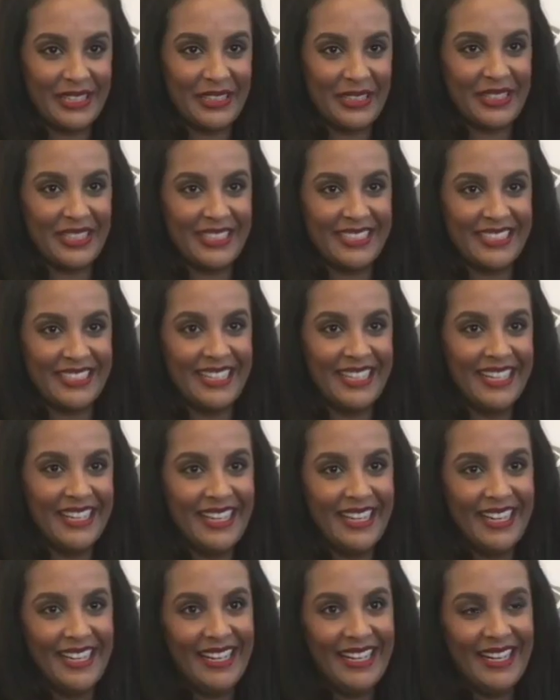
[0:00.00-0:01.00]
good
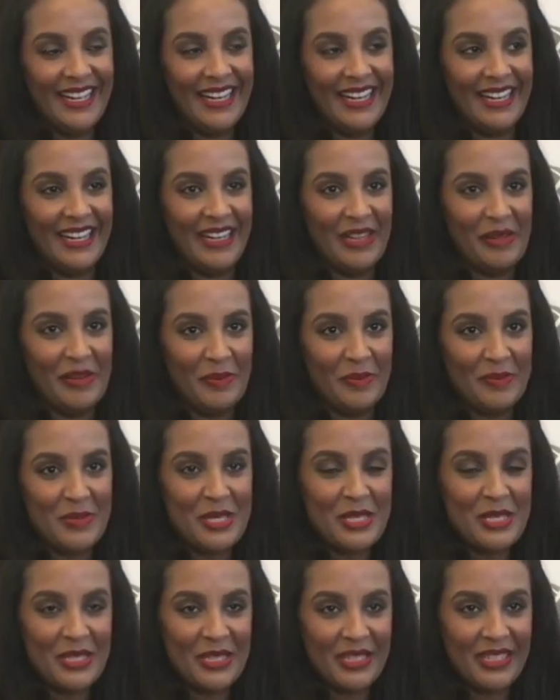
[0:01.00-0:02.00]

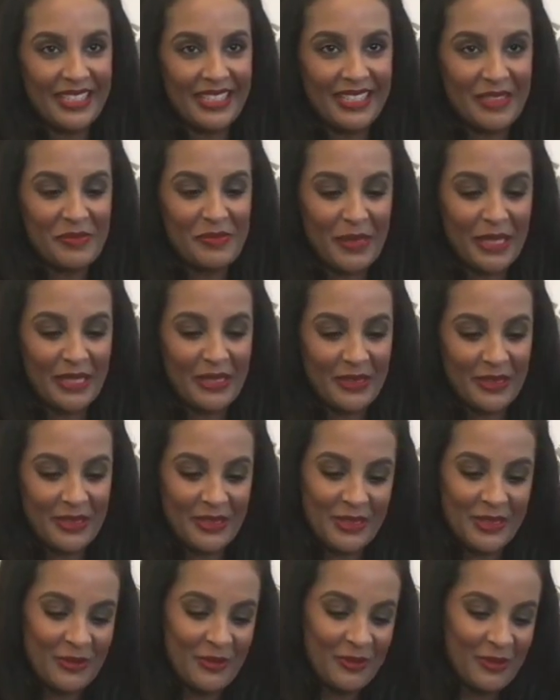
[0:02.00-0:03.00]
student,
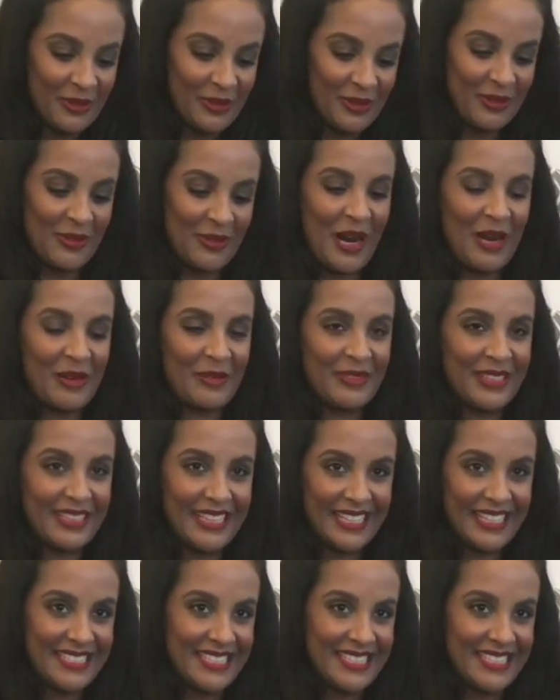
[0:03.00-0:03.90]
because you walk around with that